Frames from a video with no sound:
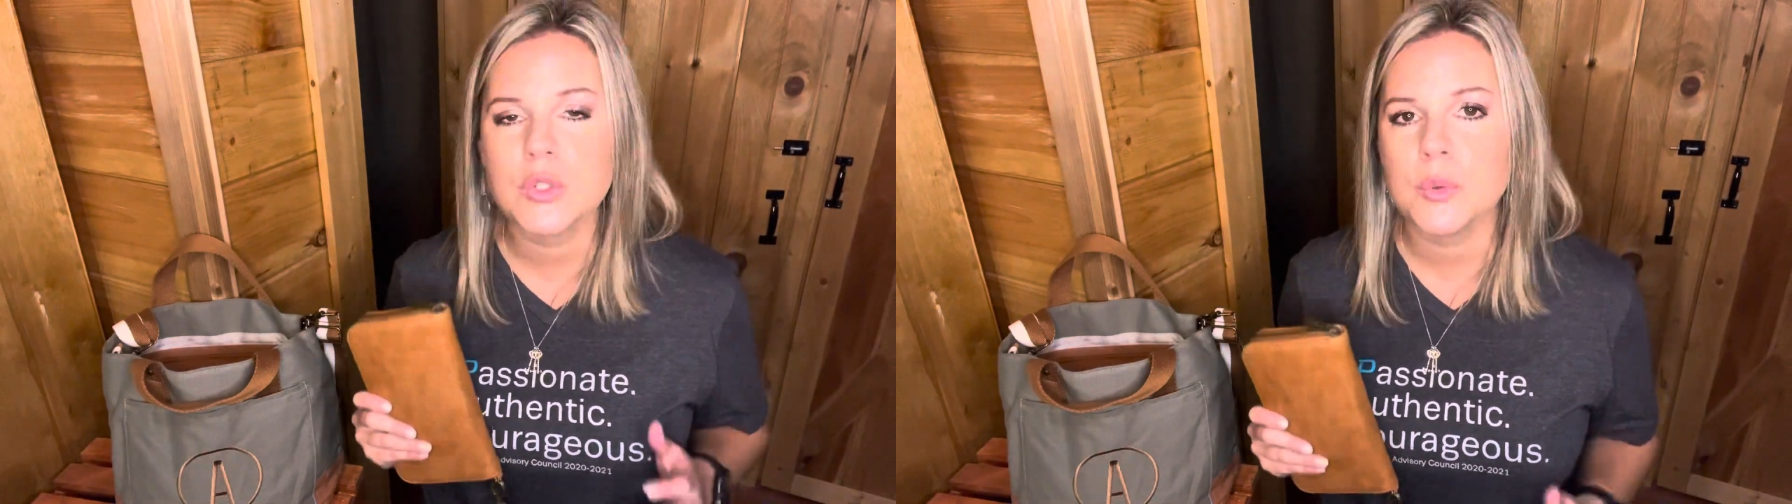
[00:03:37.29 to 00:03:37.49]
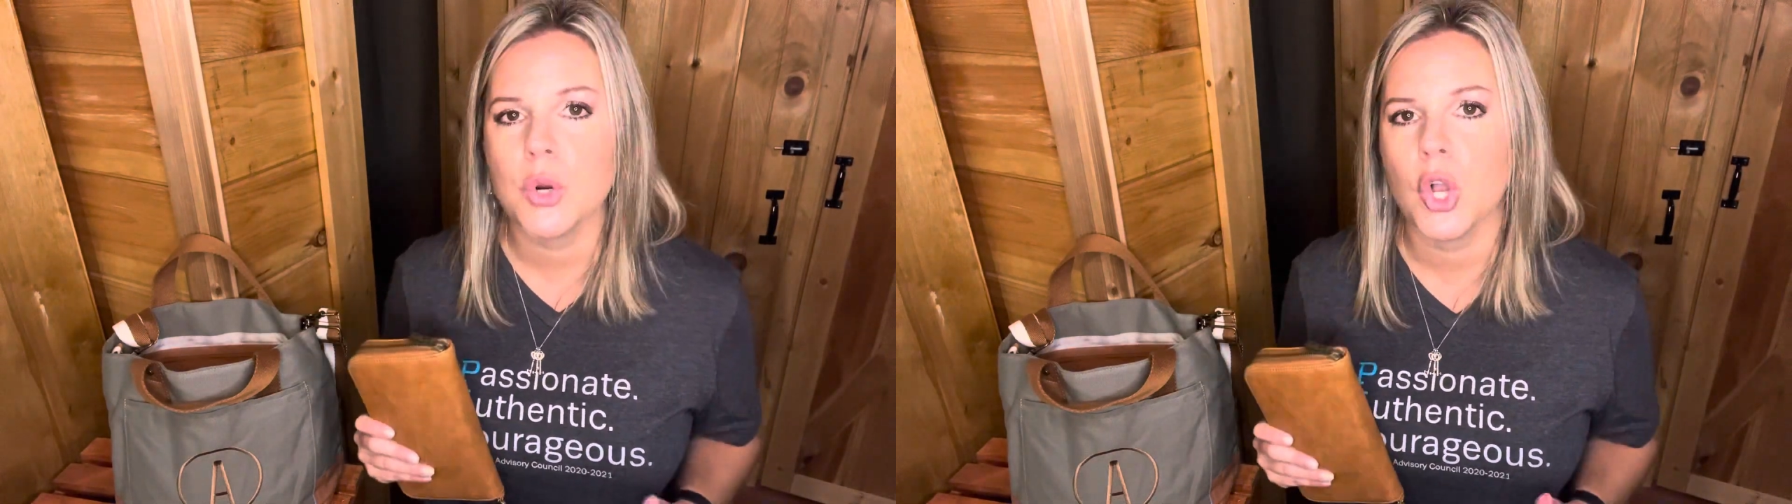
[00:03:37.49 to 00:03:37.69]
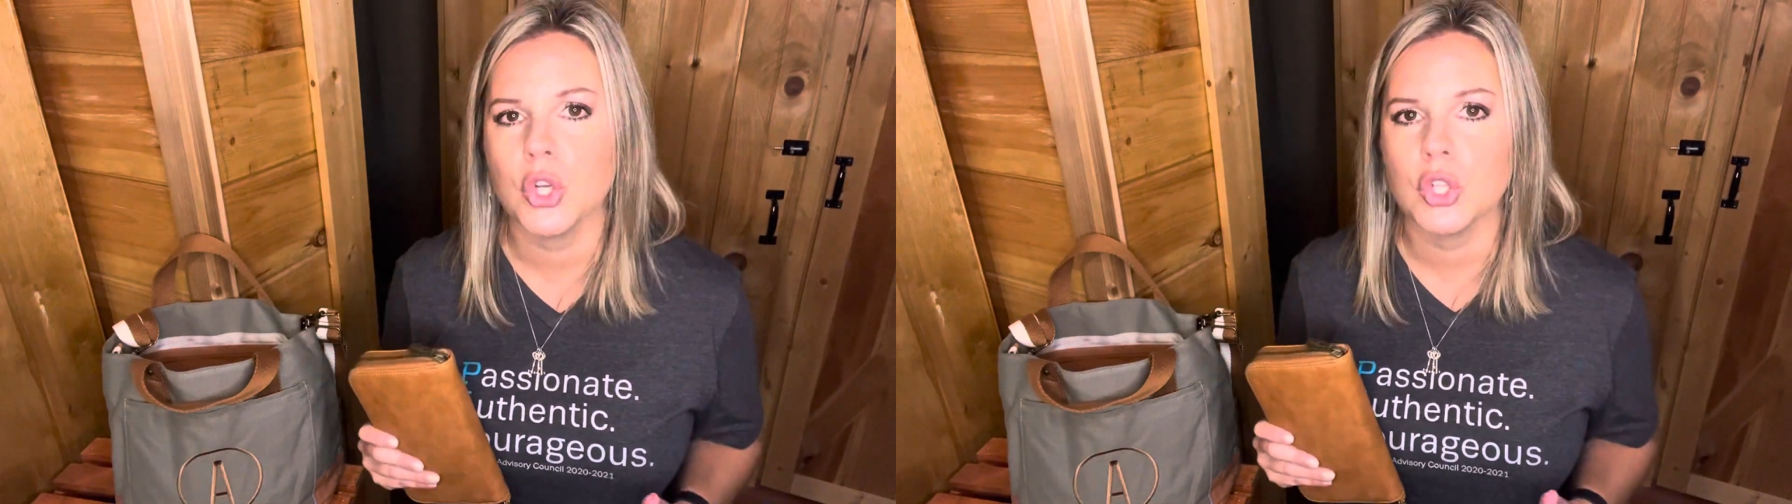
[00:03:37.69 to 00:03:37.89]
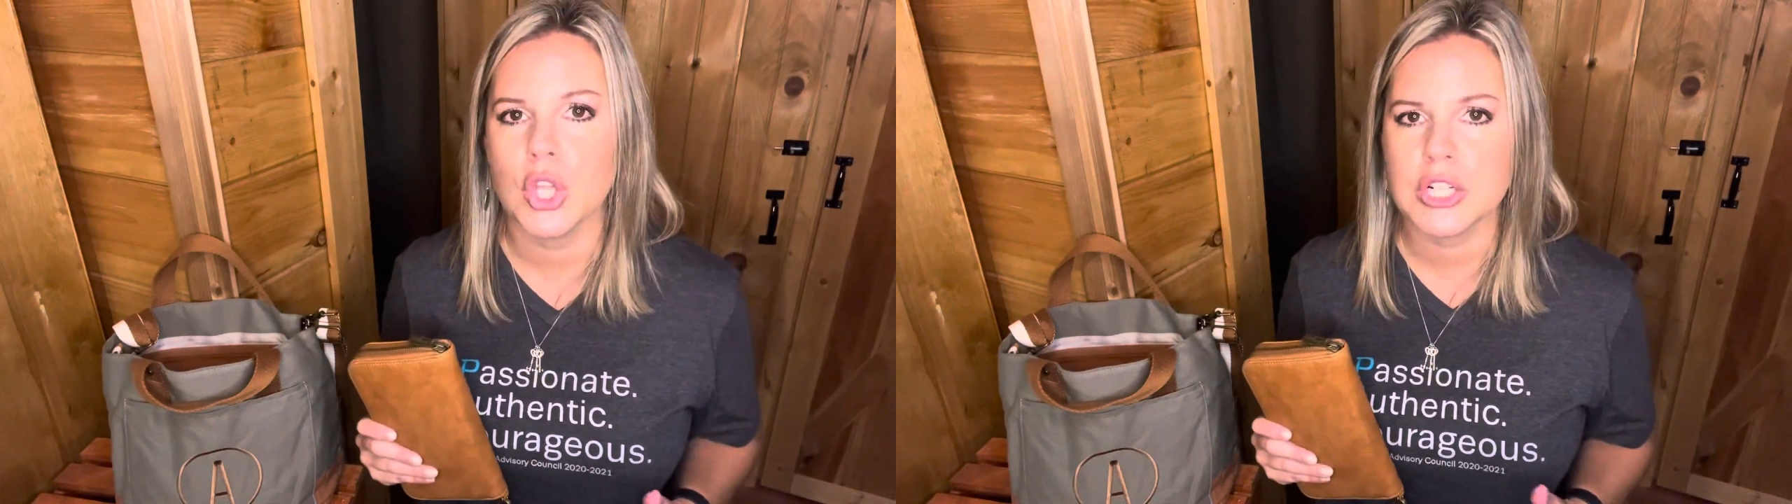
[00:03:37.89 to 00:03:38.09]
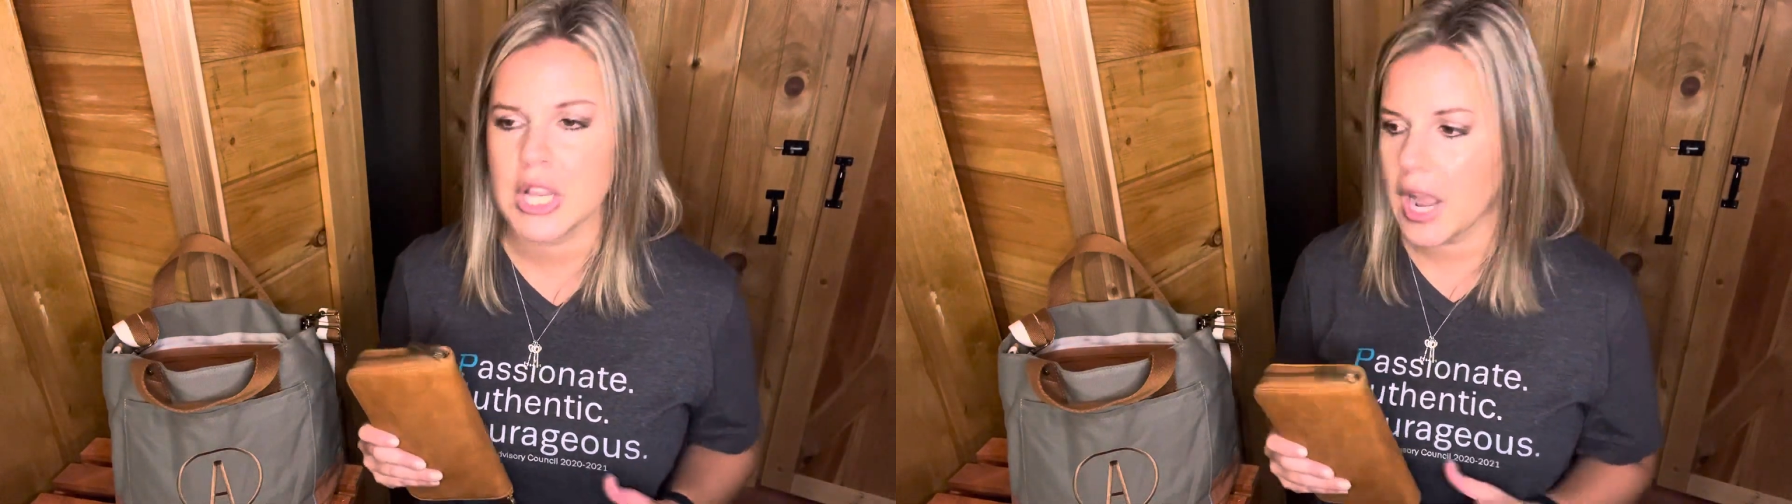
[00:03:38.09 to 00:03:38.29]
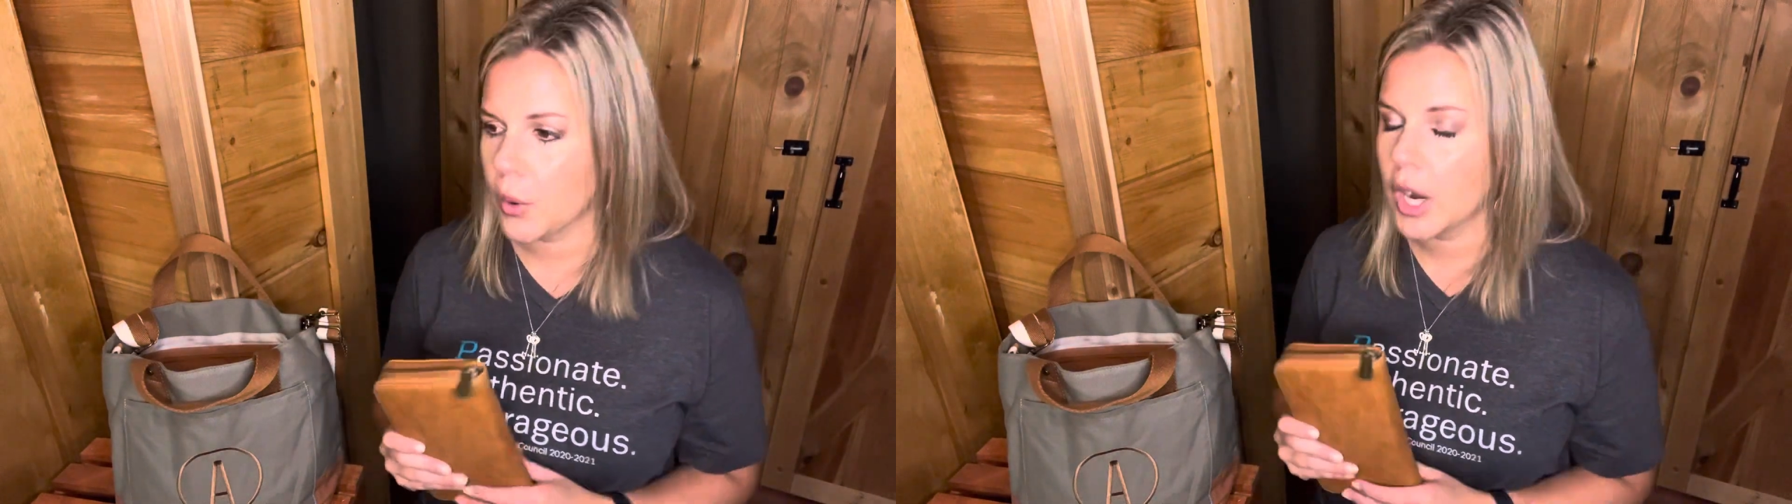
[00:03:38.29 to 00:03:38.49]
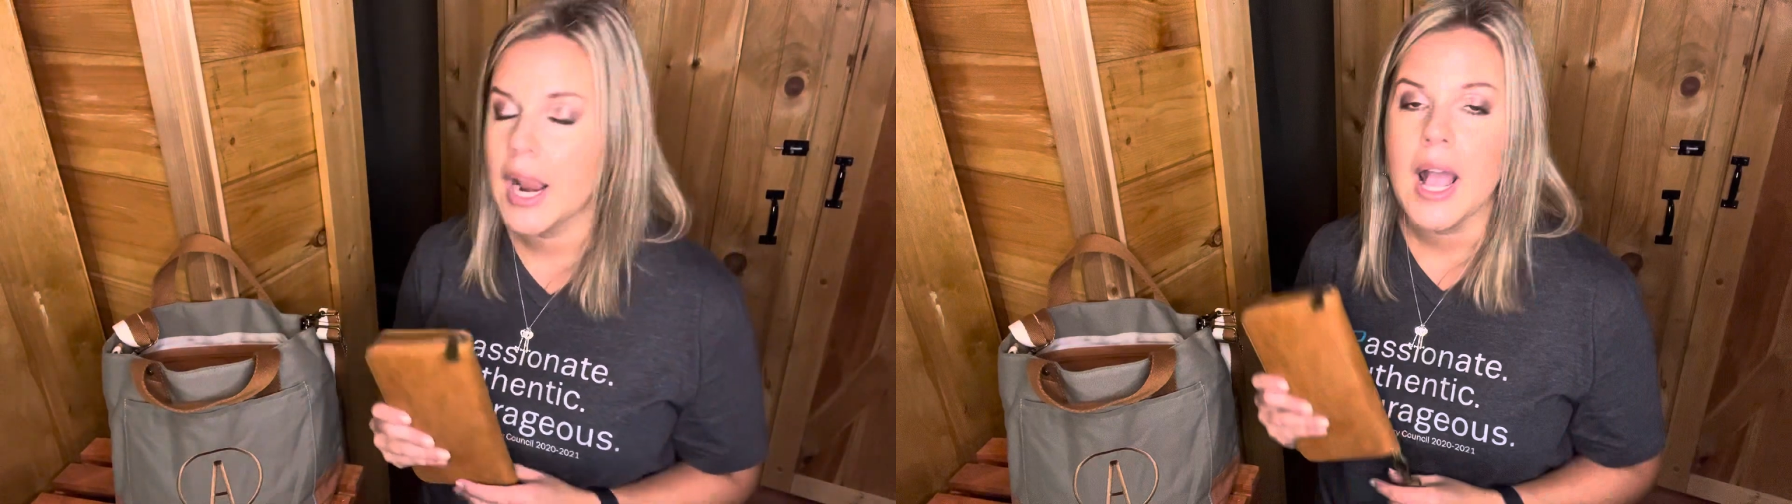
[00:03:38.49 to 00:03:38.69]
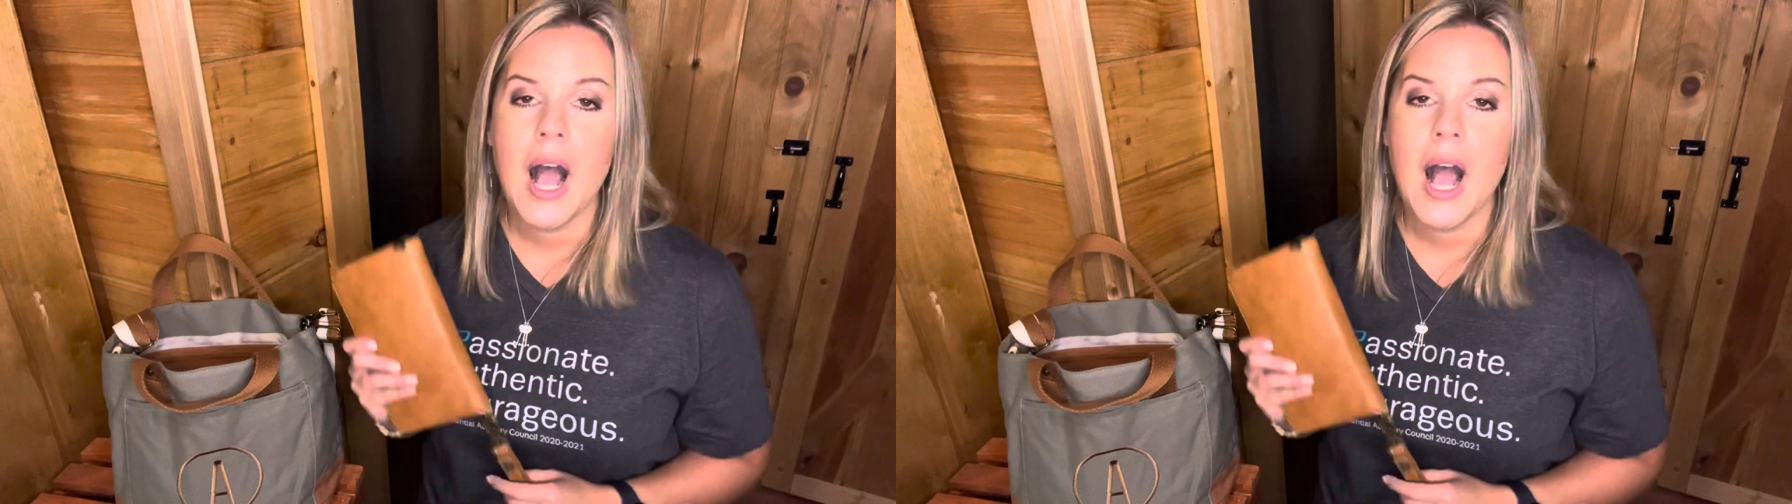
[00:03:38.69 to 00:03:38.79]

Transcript: somewhere on your lunch hour.